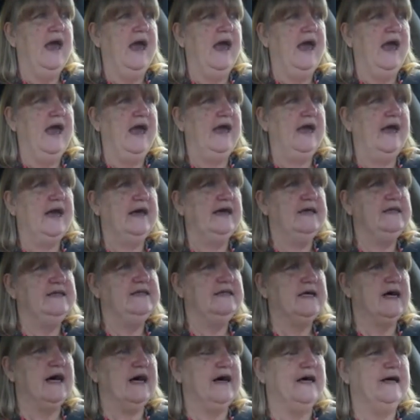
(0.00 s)

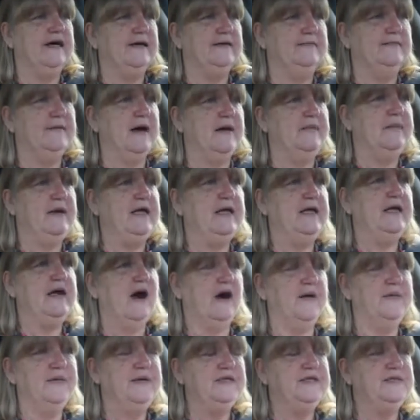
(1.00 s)
And I made a
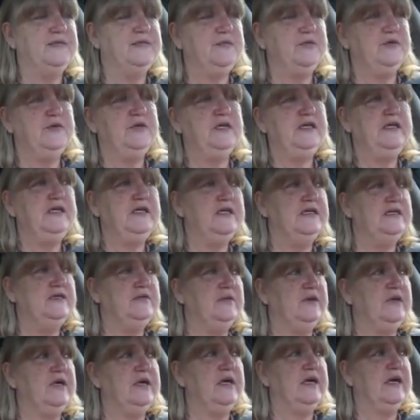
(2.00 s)
comment to Booty this
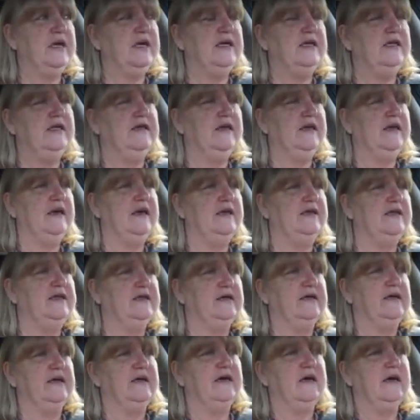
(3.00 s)
weekend that
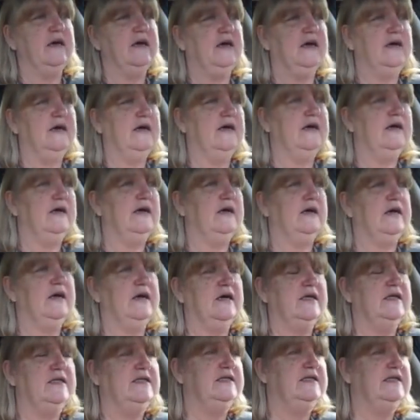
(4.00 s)

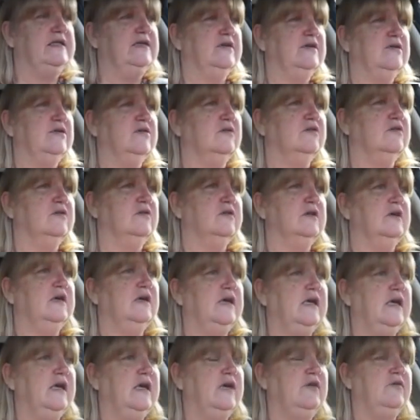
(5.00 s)
until
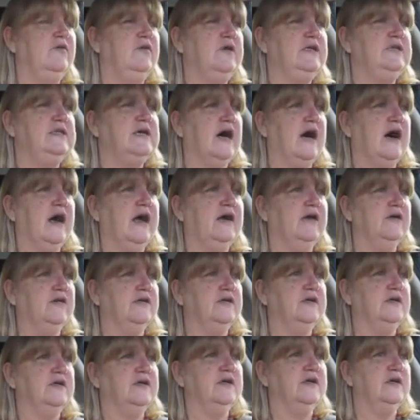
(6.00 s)
he
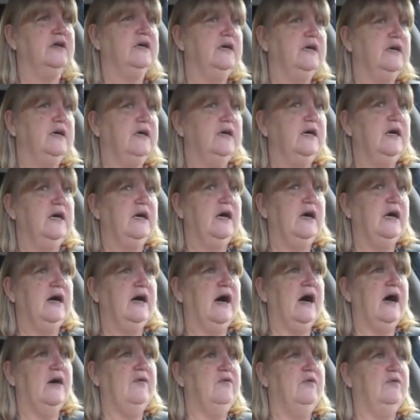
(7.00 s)
retired,
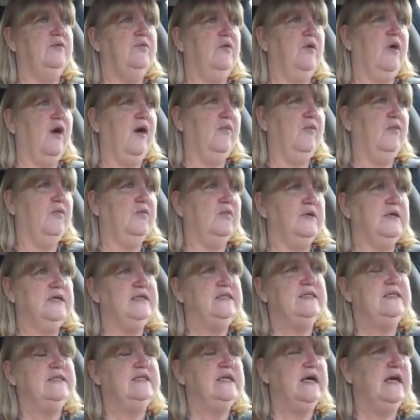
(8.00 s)
I would probably
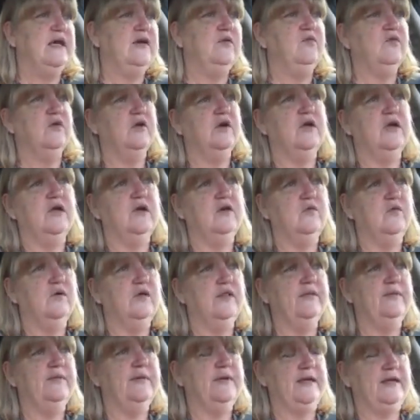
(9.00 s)
stay working
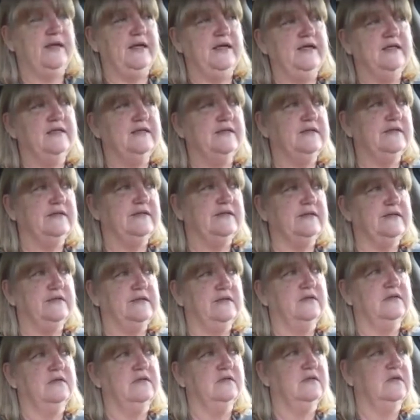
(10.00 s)
with pennies
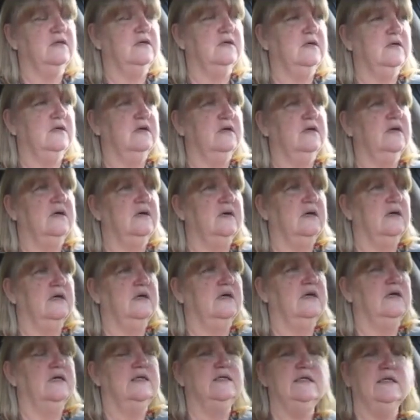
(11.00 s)

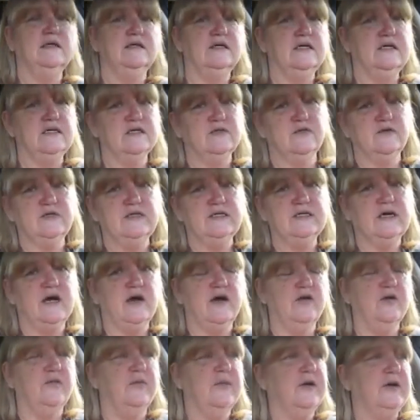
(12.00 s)
until his
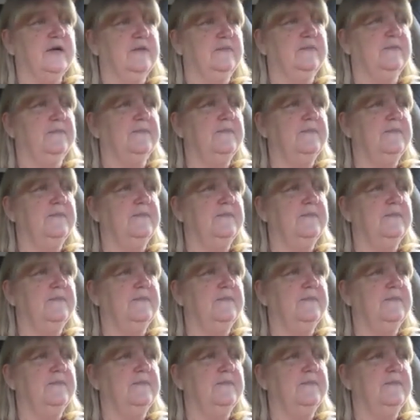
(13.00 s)
retirement.